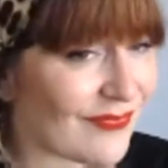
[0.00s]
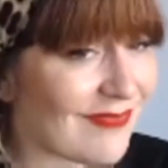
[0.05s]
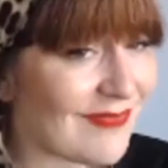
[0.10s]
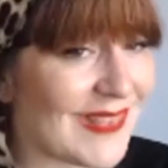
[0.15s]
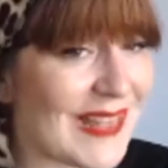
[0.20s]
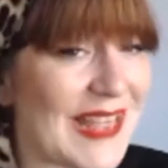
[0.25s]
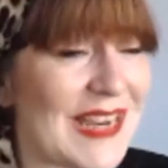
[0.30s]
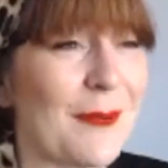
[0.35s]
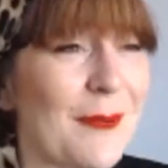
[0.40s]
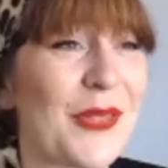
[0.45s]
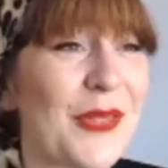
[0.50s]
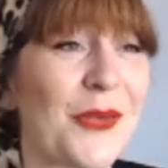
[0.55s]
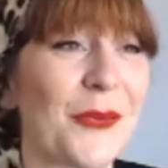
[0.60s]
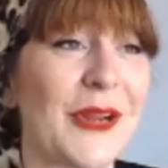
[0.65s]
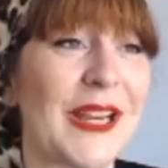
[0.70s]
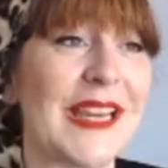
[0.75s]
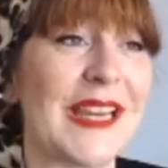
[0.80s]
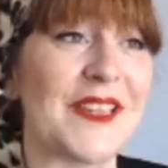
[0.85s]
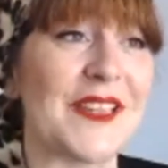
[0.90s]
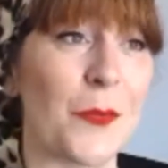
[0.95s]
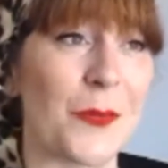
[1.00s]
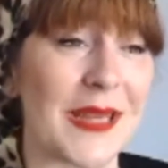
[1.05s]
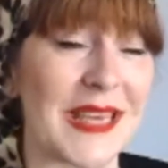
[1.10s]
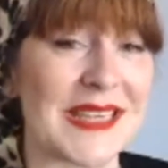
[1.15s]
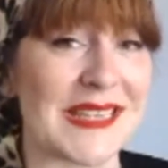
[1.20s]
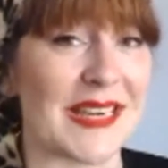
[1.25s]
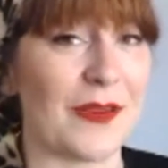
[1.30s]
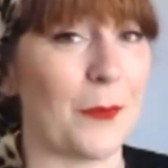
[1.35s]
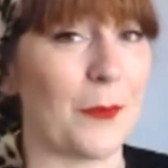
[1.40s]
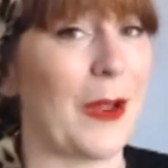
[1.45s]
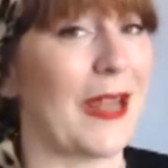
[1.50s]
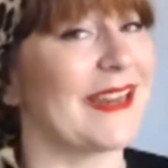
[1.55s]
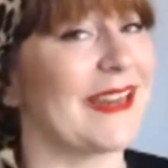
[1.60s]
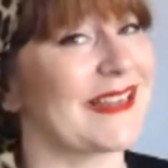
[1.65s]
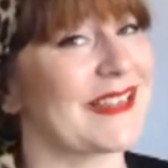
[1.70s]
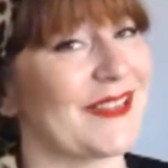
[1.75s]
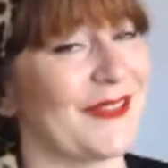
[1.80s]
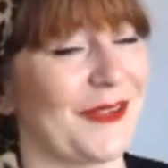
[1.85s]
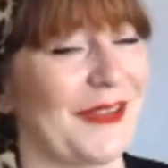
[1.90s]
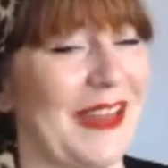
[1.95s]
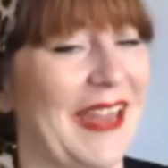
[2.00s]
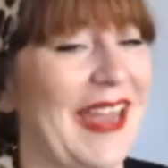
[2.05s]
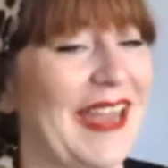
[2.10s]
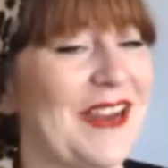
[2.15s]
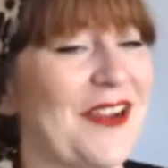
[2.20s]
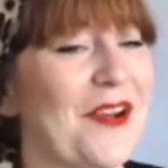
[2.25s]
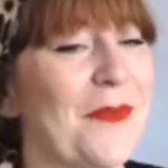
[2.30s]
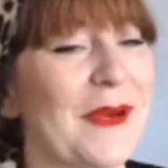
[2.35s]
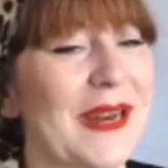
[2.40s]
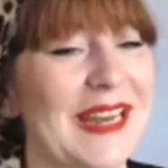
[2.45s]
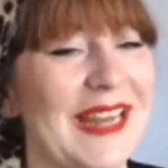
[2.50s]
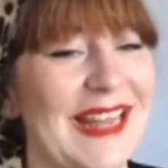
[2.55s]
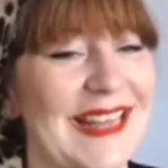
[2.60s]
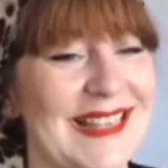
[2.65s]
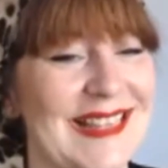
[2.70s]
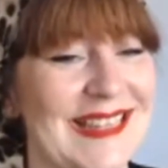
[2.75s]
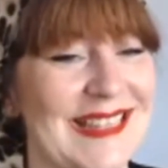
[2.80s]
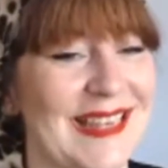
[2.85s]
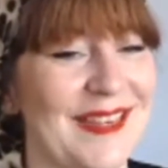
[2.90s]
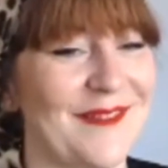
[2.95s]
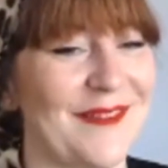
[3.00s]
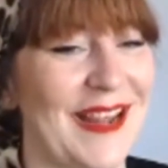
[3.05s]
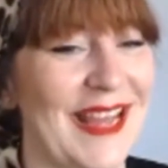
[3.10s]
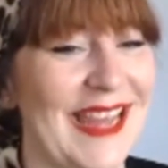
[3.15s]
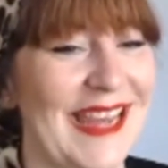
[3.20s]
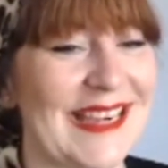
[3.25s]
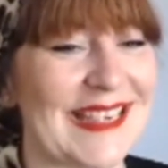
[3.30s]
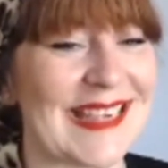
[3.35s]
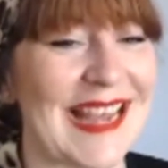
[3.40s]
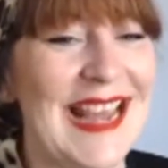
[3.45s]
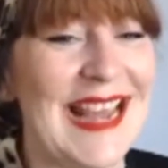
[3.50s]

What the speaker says: Number 3, don't be a dead weight, okay? Nobody likes a dead weight.